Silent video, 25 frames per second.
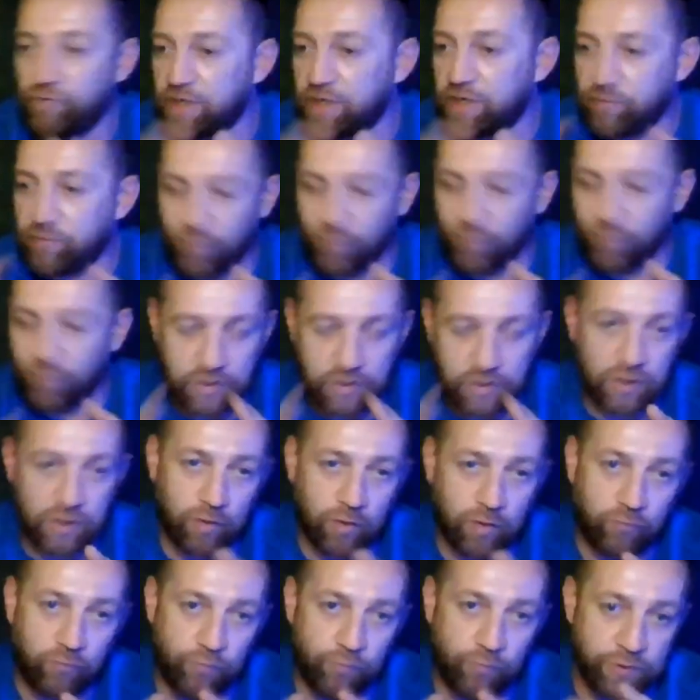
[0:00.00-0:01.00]
fall in
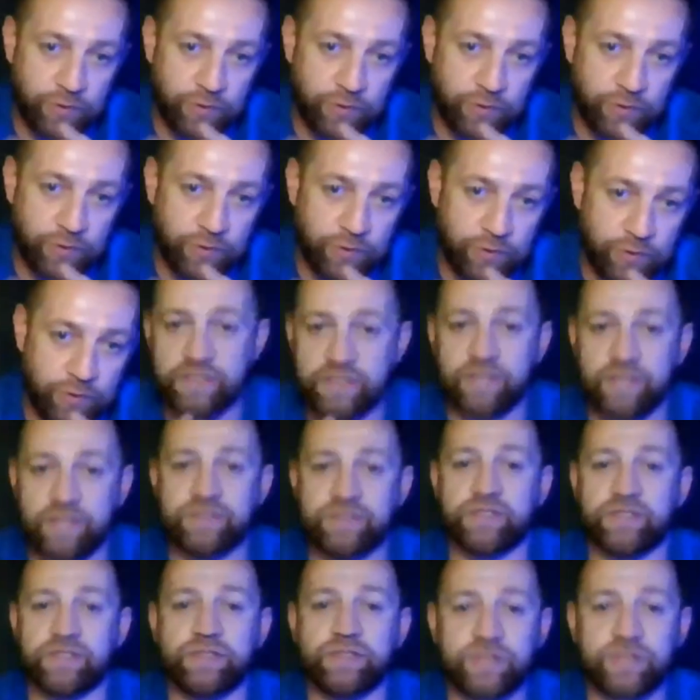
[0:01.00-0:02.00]
love with digital
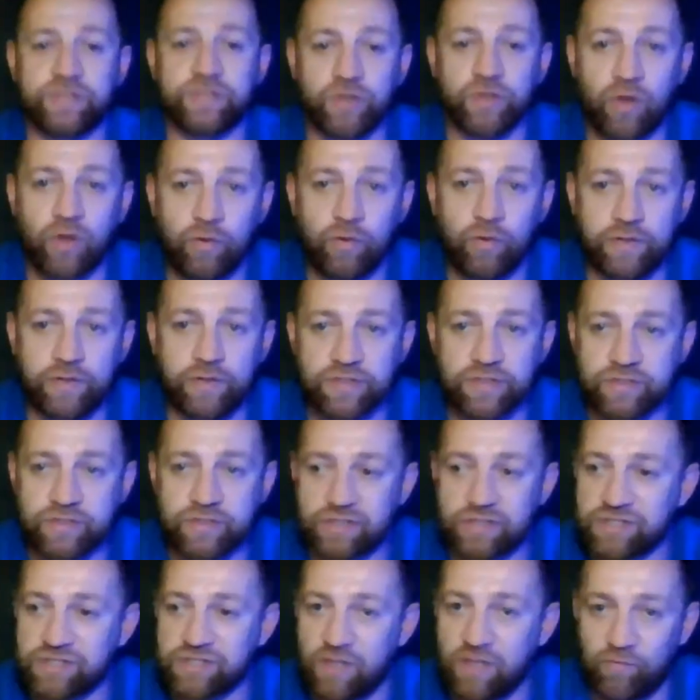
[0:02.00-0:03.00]
stencils. You know, it's
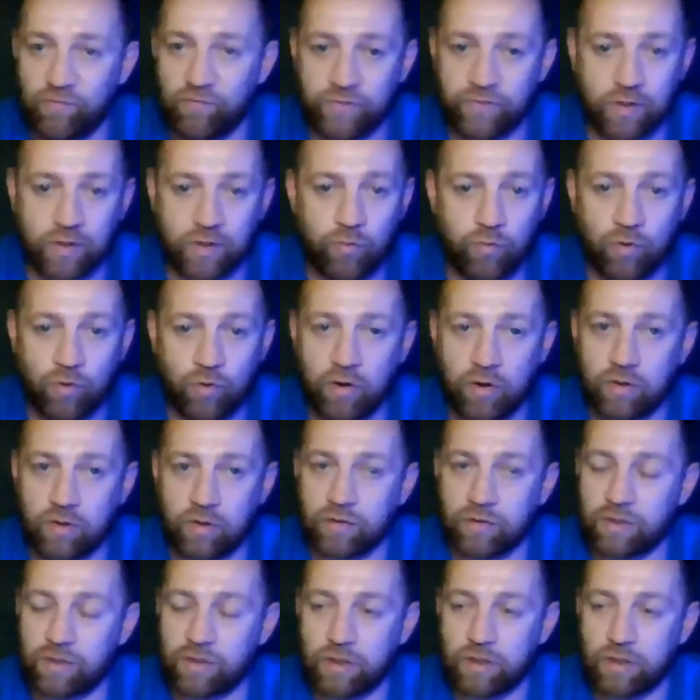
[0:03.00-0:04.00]
just something what